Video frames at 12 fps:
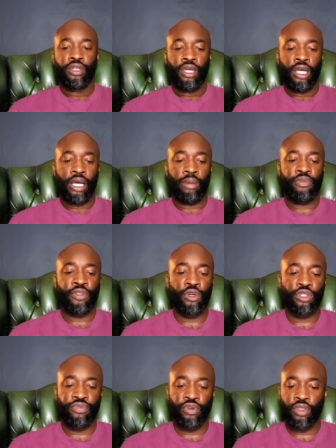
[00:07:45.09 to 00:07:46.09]
Um, for
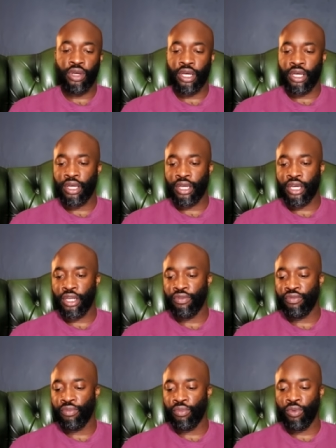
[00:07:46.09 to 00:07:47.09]
those of you that are, are kind
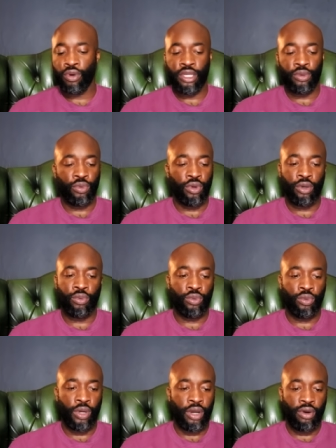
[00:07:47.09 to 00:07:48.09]
of, what, what,
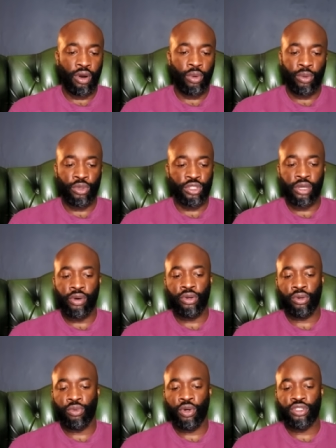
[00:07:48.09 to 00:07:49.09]
where are we, what's going
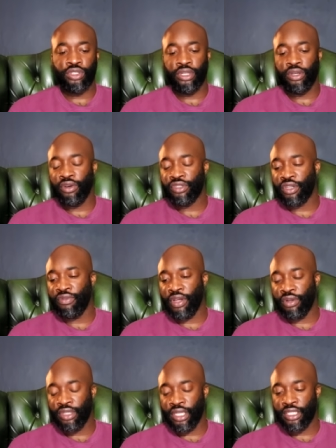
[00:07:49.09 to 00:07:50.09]
on? Well, obviously, Oscar
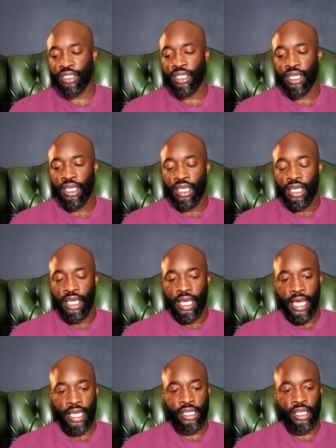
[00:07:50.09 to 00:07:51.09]
Valdez
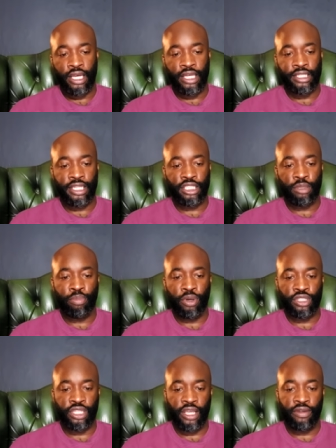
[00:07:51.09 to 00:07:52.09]
had uh, tested
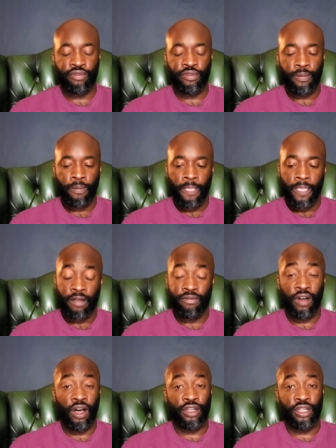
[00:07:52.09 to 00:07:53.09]
positive.
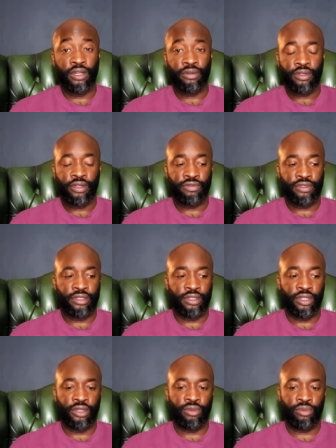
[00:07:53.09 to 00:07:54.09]
VADA,
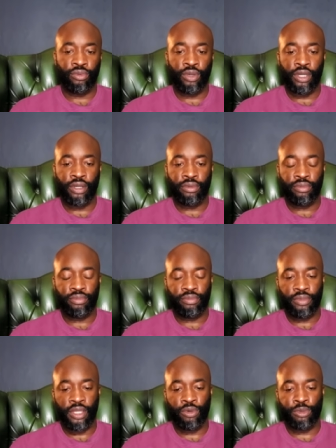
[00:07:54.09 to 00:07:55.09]
you know, uh,
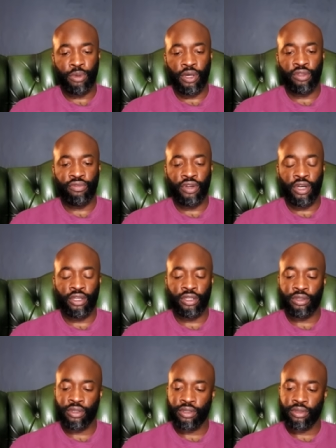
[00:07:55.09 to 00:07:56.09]
he was part of the
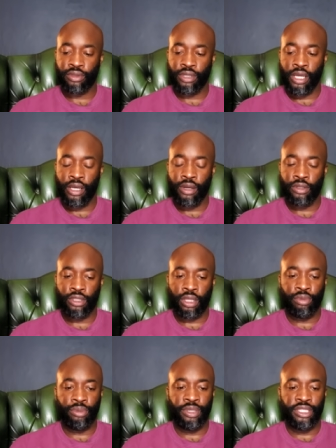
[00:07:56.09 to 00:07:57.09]
VADA uh,
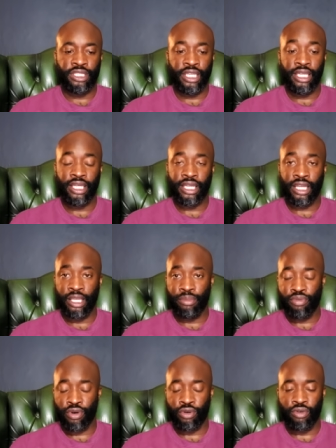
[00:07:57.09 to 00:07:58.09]
W B C
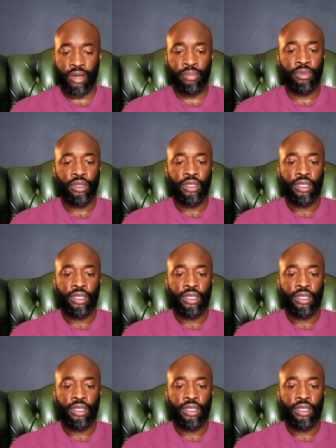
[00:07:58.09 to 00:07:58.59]
clean program.